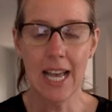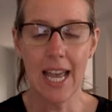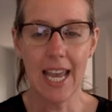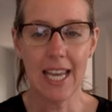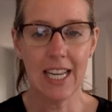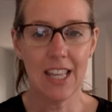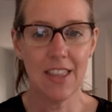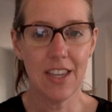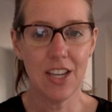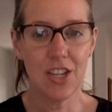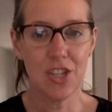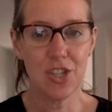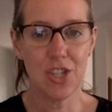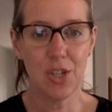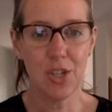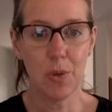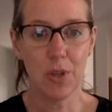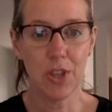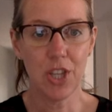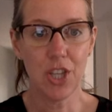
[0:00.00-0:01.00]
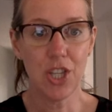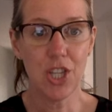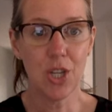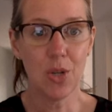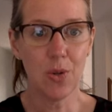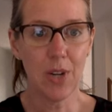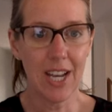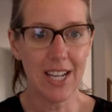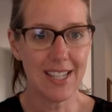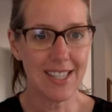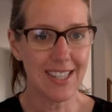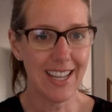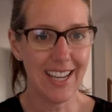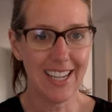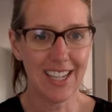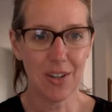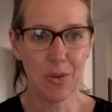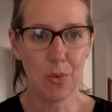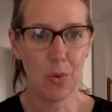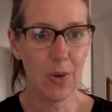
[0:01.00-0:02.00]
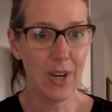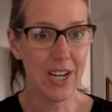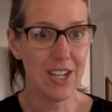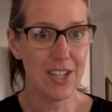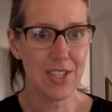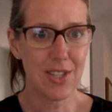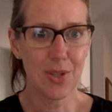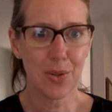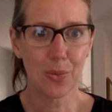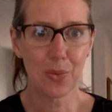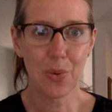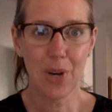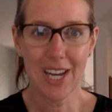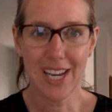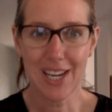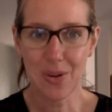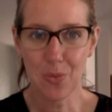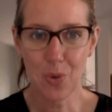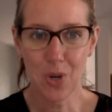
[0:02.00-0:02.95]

anything to do with units, like what is the rate,